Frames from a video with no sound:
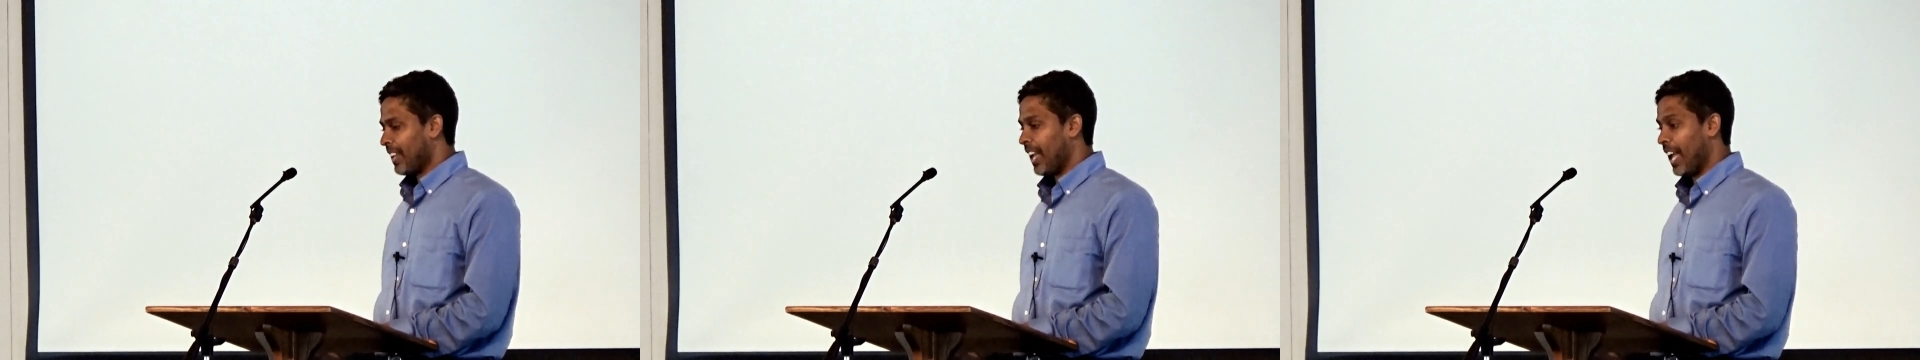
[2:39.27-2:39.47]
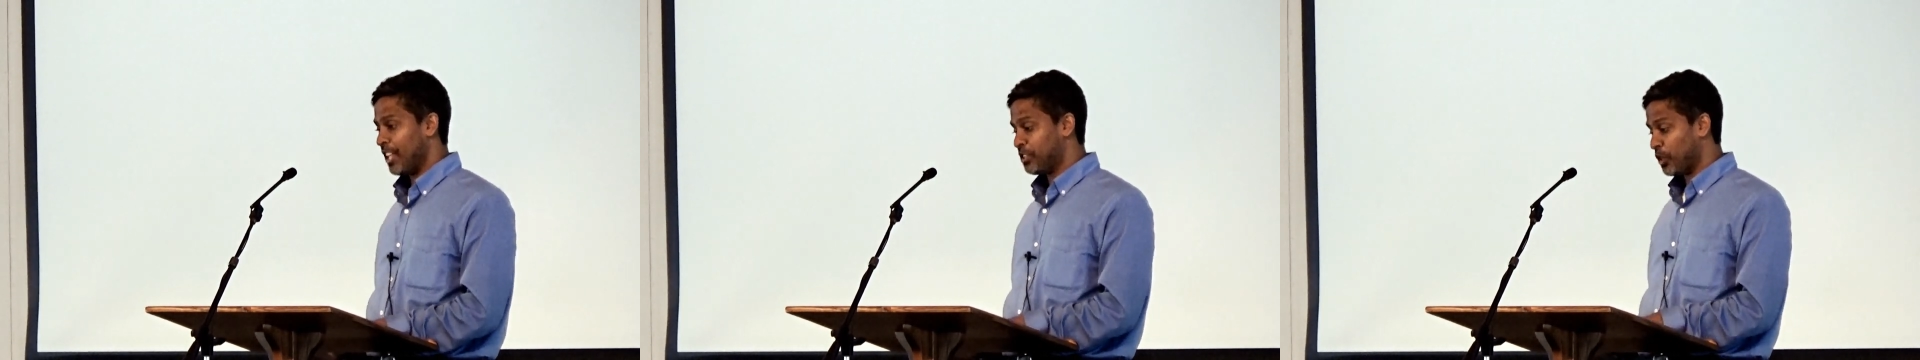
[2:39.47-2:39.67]

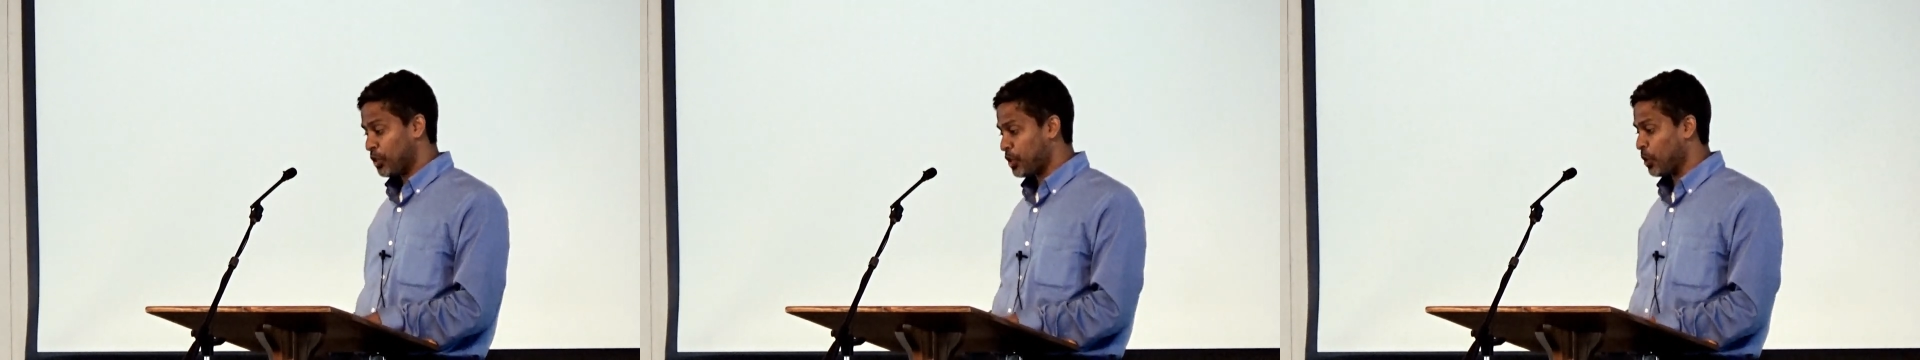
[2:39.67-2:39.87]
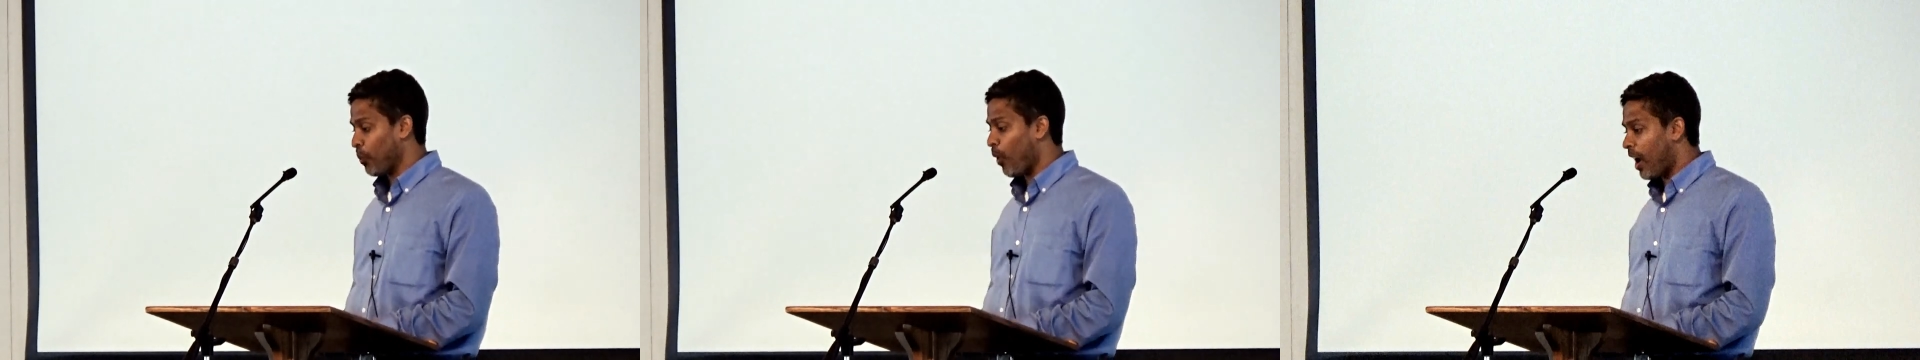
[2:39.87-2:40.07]
And so
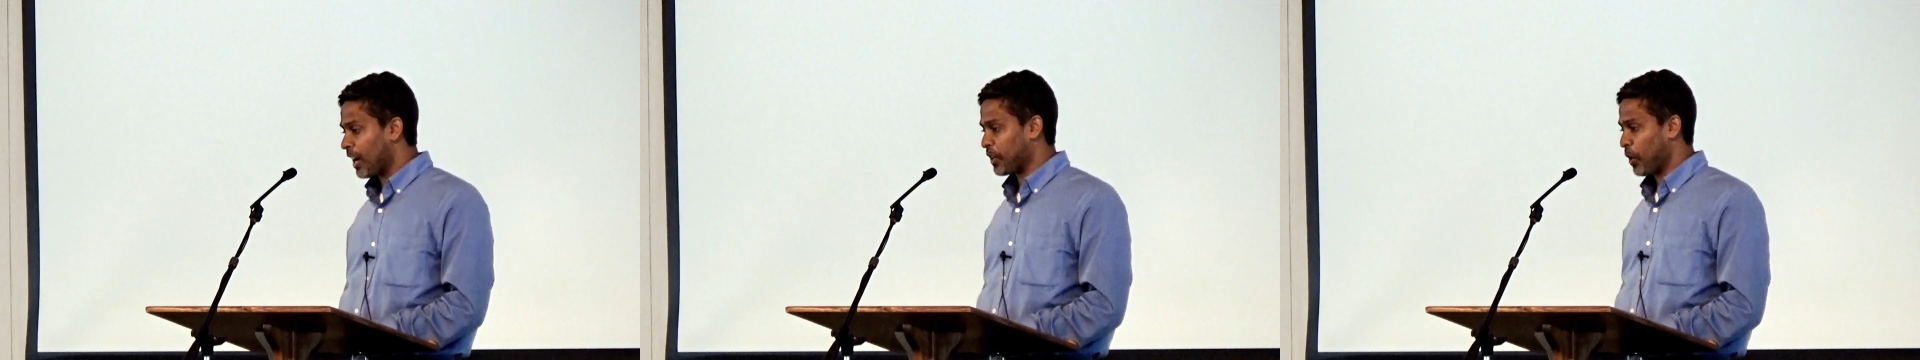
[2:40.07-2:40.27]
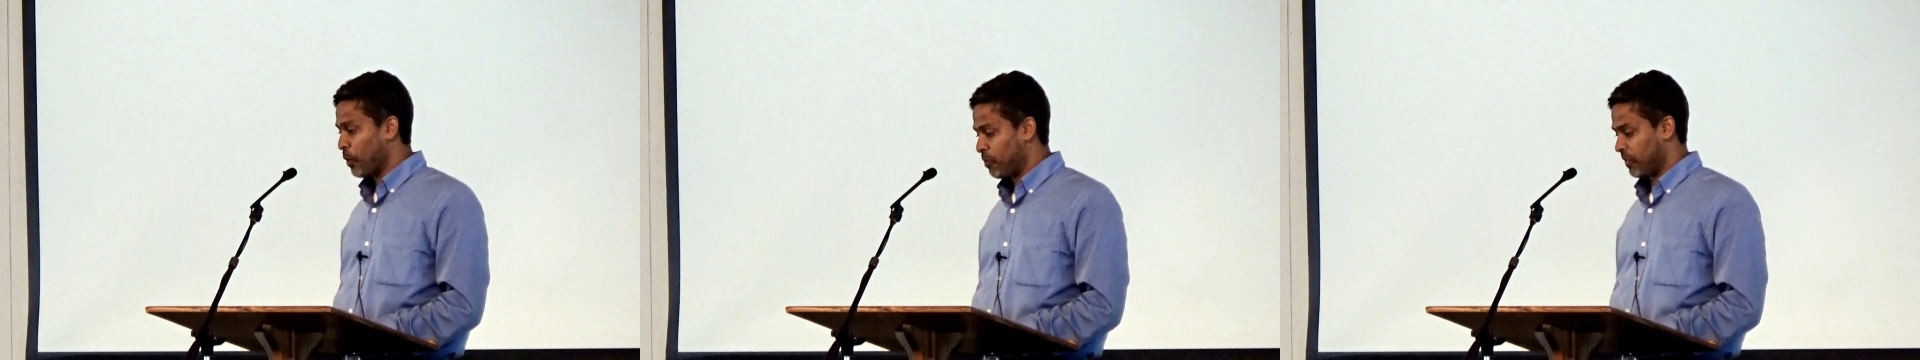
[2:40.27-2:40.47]
she
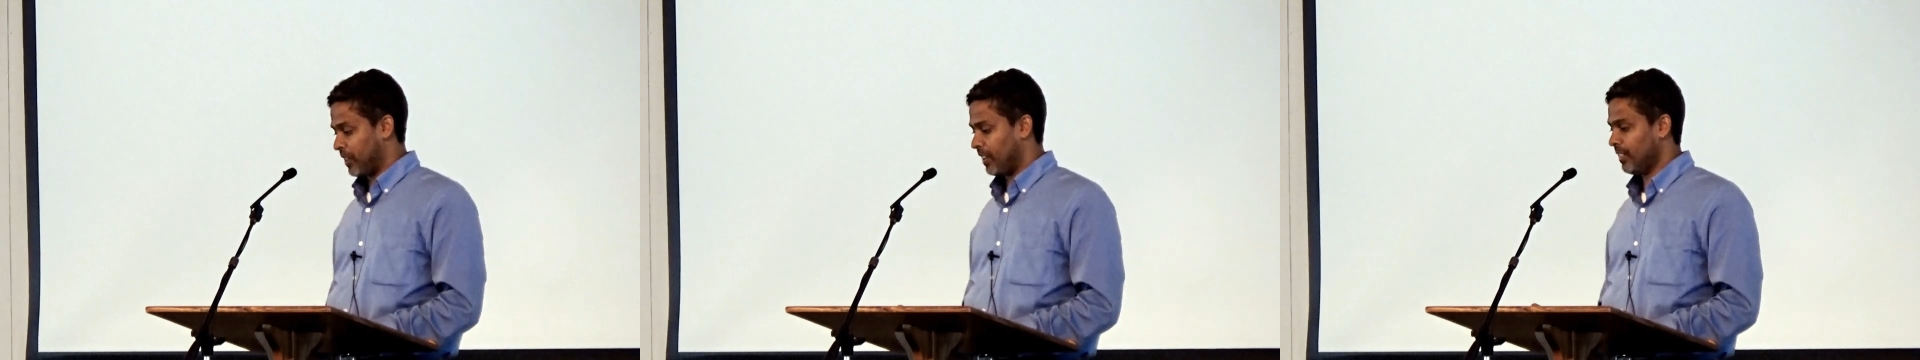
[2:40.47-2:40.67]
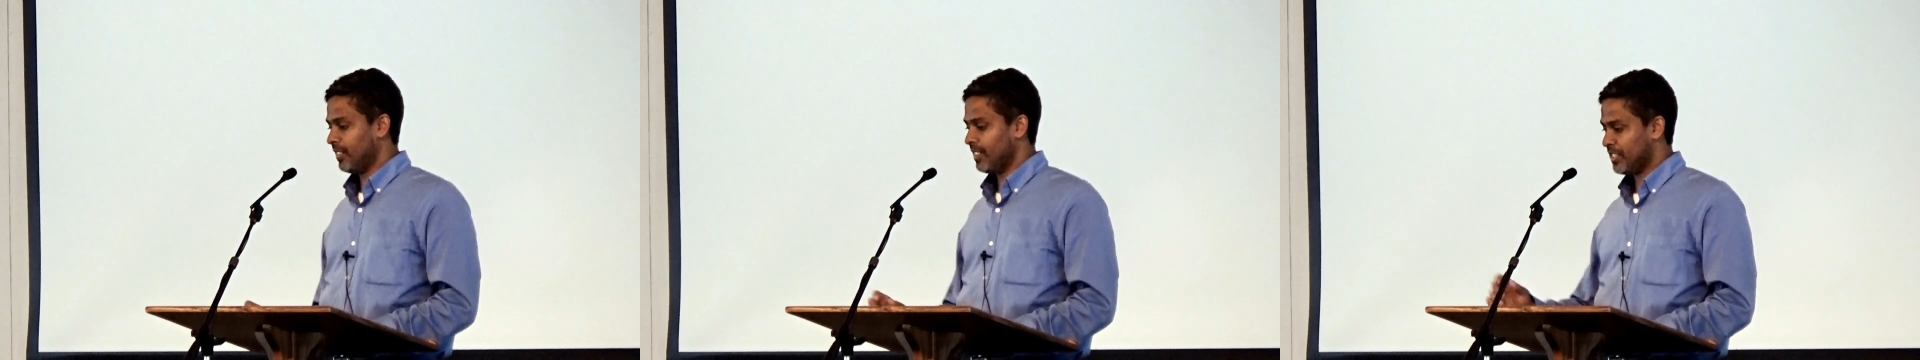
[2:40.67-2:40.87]
walked
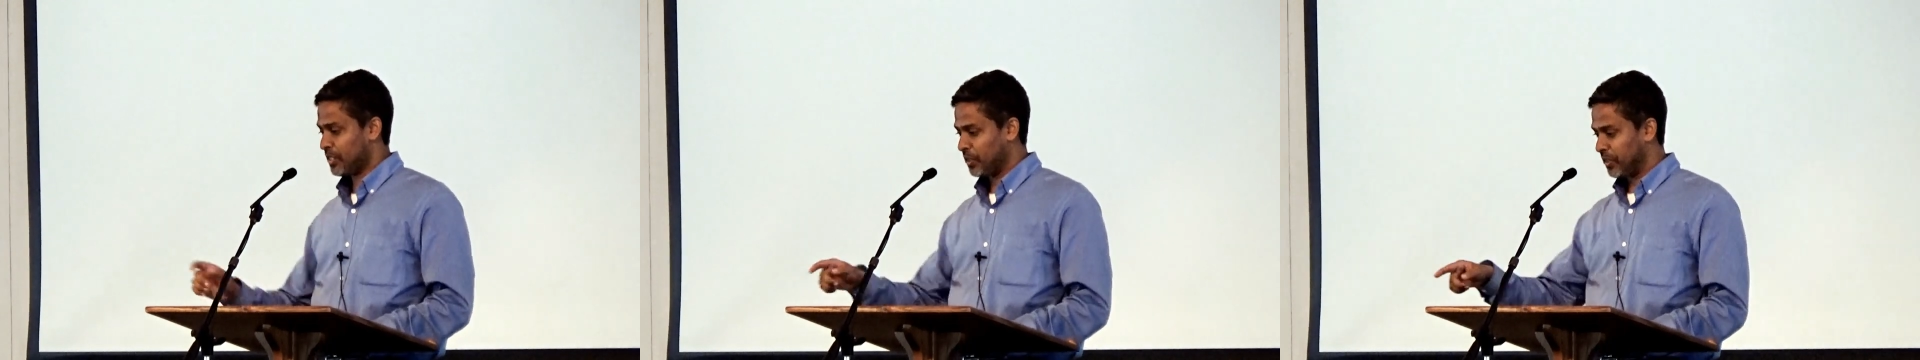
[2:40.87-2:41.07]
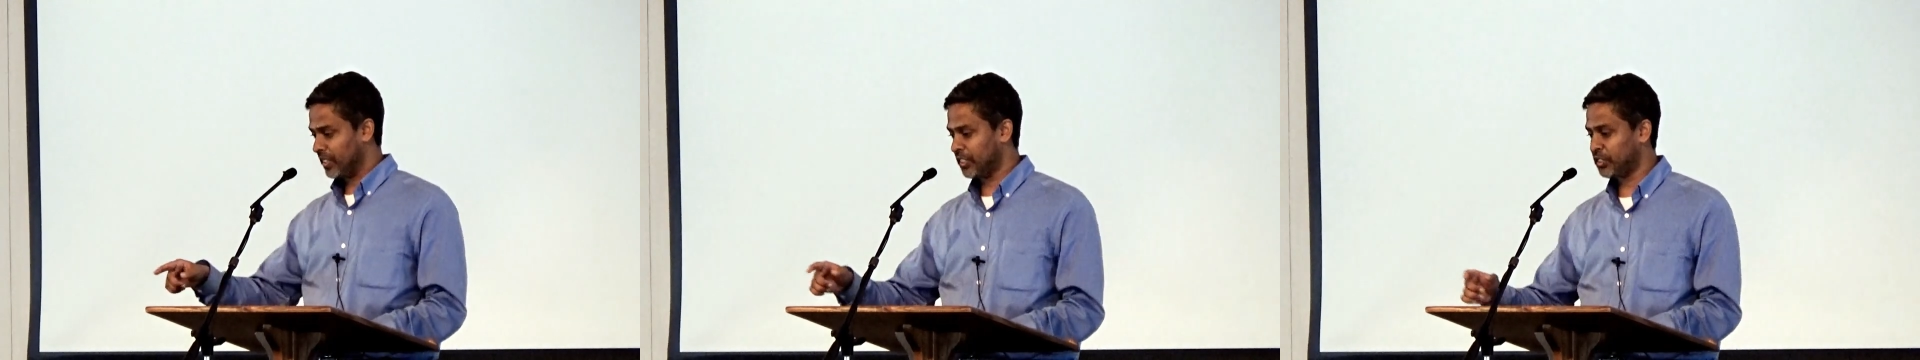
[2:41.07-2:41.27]
over
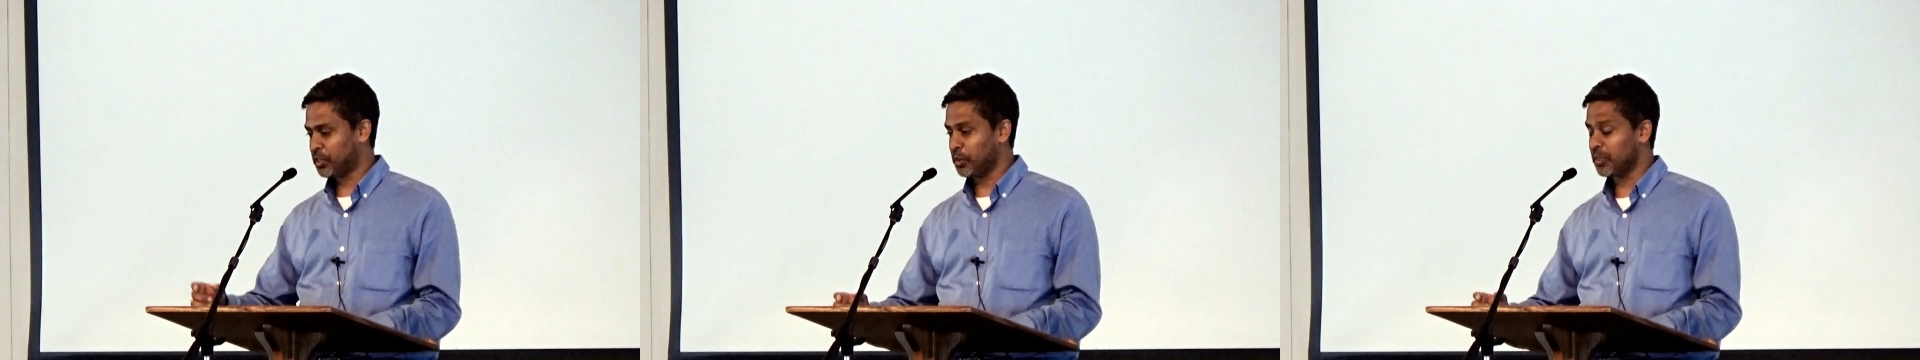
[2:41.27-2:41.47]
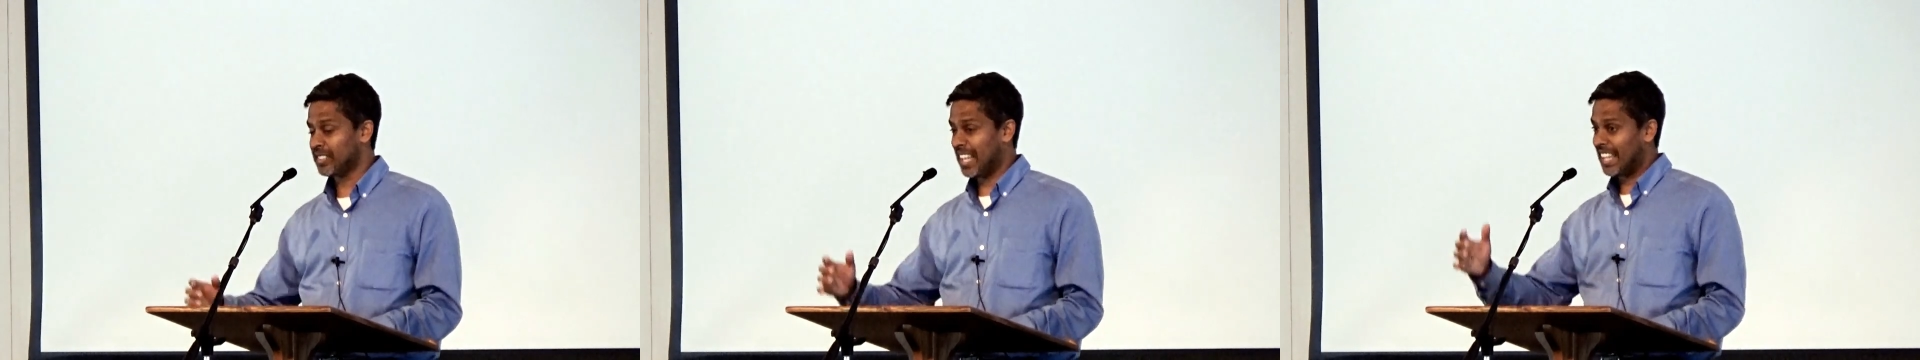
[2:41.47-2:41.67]
to the
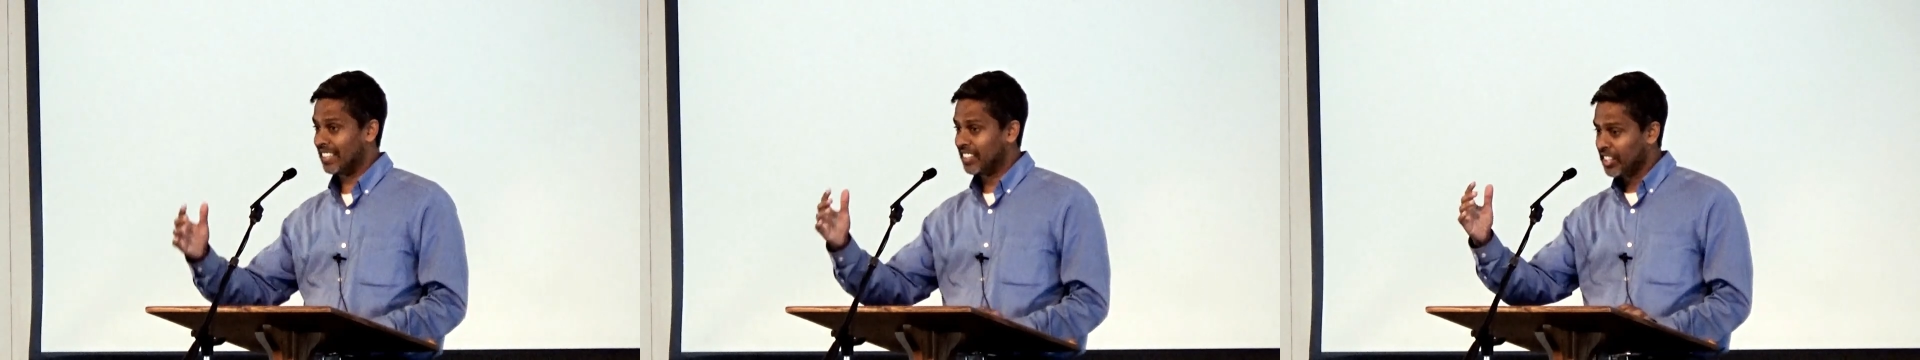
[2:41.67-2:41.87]
students and